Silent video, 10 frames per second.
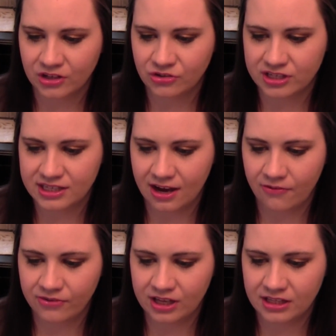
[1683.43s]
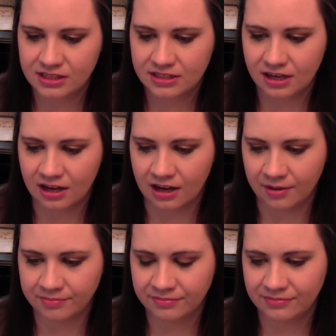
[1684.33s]
Dressy outfits,
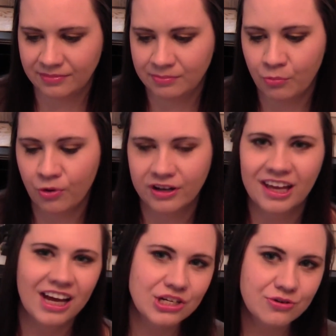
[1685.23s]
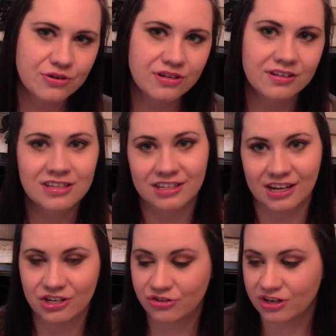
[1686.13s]
more casual
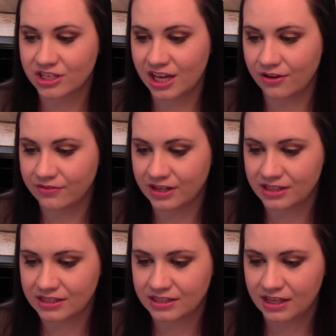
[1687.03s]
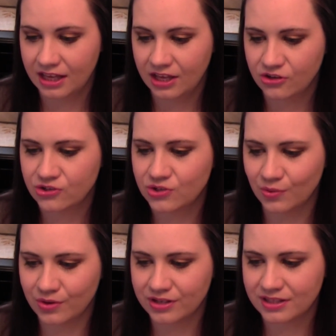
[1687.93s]
/ dressy outfits,
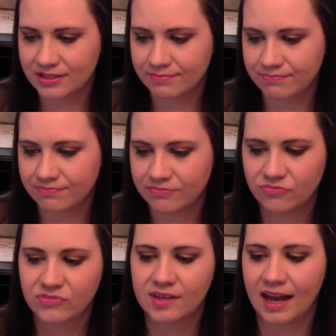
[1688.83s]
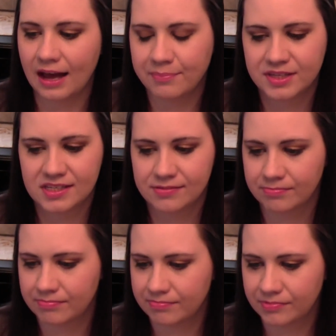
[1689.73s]
shorts, tops,
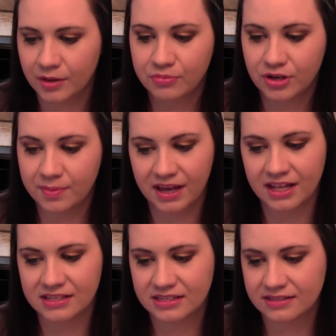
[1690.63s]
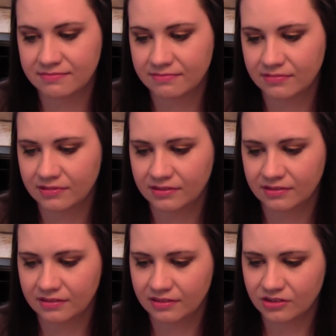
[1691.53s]
capri pants,
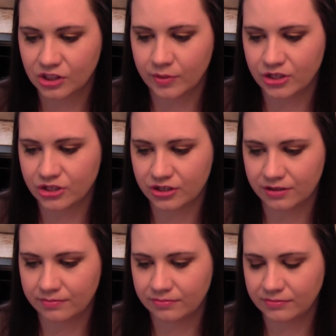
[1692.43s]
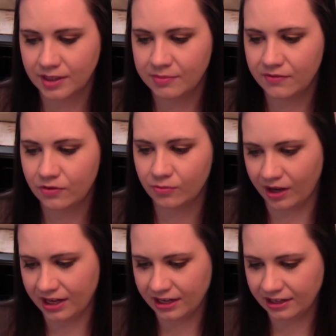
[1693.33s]
sweatshirt, something for
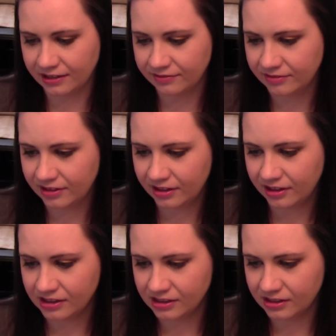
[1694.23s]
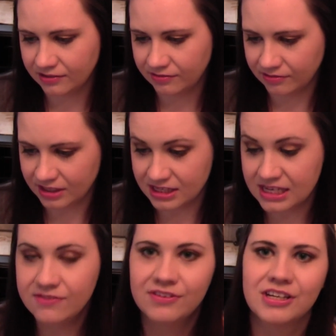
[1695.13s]
raining. It says
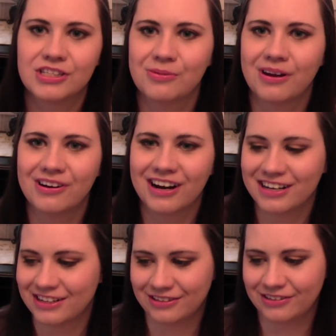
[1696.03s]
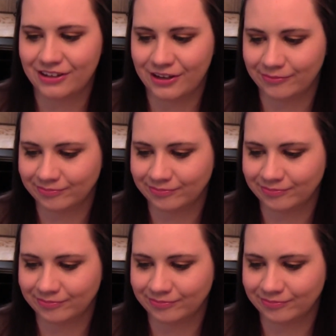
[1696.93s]
evening sweater on here.